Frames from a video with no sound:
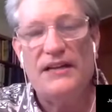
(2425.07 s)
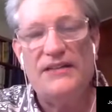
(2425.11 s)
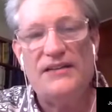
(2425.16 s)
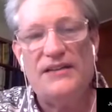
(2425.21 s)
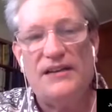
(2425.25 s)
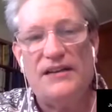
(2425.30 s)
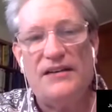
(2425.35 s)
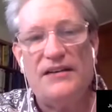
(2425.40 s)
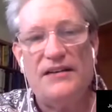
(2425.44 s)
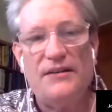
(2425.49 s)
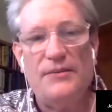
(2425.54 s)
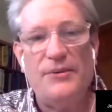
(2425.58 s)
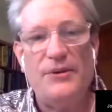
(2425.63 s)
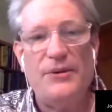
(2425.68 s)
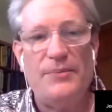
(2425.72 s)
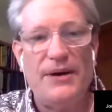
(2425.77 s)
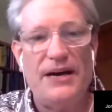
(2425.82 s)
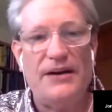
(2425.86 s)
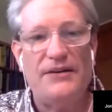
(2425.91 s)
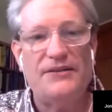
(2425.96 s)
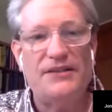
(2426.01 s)
talk a little bit
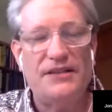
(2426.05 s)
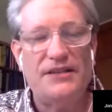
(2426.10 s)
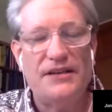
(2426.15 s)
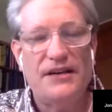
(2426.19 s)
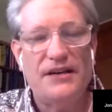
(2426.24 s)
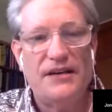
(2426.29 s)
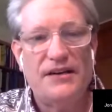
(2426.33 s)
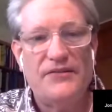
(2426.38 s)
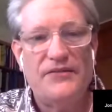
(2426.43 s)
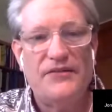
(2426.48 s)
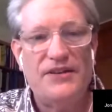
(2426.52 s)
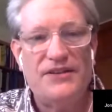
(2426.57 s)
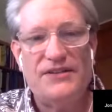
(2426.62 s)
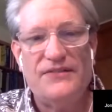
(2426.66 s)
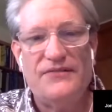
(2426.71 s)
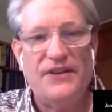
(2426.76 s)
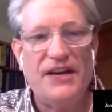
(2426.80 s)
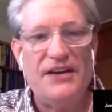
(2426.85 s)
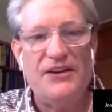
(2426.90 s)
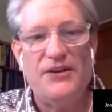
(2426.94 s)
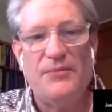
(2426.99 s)
about this
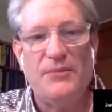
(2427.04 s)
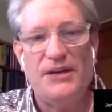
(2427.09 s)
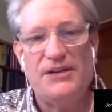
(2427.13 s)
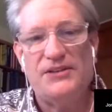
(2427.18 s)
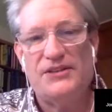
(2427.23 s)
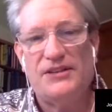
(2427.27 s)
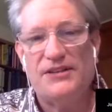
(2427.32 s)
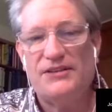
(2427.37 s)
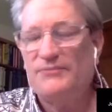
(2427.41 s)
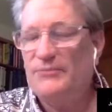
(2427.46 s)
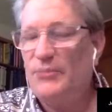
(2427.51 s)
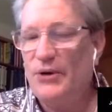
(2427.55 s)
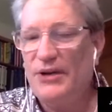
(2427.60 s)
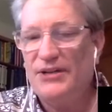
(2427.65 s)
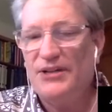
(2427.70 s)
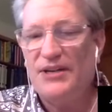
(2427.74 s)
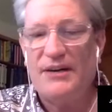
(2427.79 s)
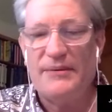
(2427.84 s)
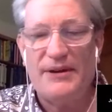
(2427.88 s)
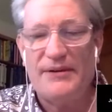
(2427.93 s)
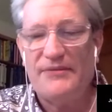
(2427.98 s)
event you mentioned. Boy, you
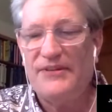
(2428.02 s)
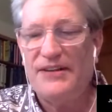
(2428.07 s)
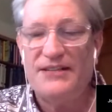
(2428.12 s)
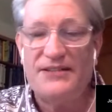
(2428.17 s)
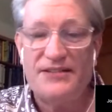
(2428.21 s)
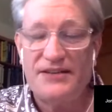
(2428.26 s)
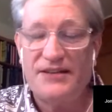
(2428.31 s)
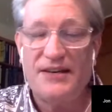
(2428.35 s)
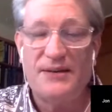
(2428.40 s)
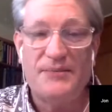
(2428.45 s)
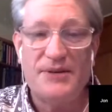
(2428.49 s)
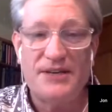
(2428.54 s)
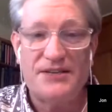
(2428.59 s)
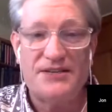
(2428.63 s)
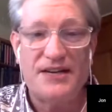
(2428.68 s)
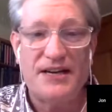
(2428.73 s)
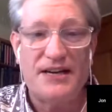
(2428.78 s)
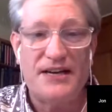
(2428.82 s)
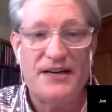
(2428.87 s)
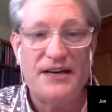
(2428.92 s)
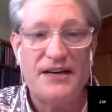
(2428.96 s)
talk about events and you get me
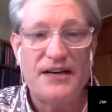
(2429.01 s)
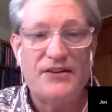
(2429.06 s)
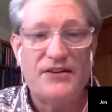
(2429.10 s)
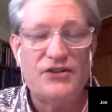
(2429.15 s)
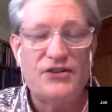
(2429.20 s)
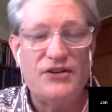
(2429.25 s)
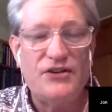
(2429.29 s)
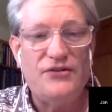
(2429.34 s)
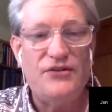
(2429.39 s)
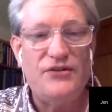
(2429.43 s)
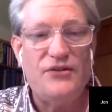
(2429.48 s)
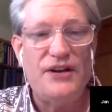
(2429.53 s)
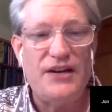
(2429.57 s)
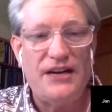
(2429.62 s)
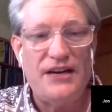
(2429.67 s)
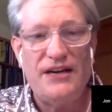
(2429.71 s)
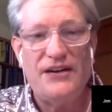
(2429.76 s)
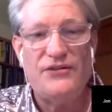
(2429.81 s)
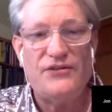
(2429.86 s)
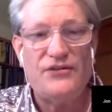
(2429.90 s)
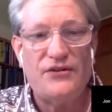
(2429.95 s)
excited. So you're doing
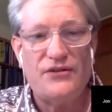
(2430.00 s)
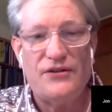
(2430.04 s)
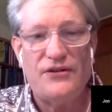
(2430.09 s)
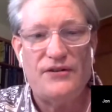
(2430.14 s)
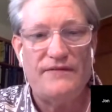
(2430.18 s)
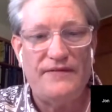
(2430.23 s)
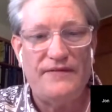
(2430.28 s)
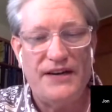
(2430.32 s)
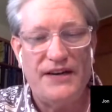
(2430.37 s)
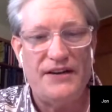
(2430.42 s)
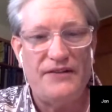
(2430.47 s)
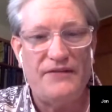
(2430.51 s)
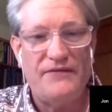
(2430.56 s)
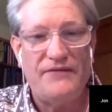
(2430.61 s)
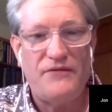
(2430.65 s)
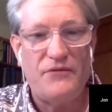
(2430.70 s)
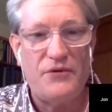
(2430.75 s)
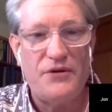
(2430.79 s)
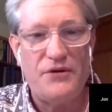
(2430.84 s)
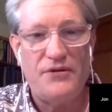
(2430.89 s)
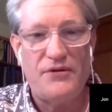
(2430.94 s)
an internal event
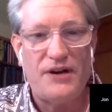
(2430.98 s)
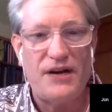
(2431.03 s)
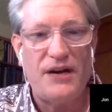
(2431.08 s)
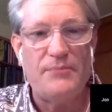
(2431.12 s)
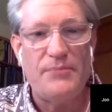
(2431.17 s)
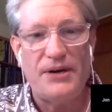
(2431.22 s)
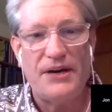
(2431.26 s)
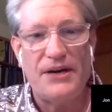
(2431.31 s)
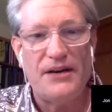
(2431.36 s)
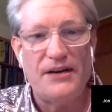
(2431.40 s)
for your company.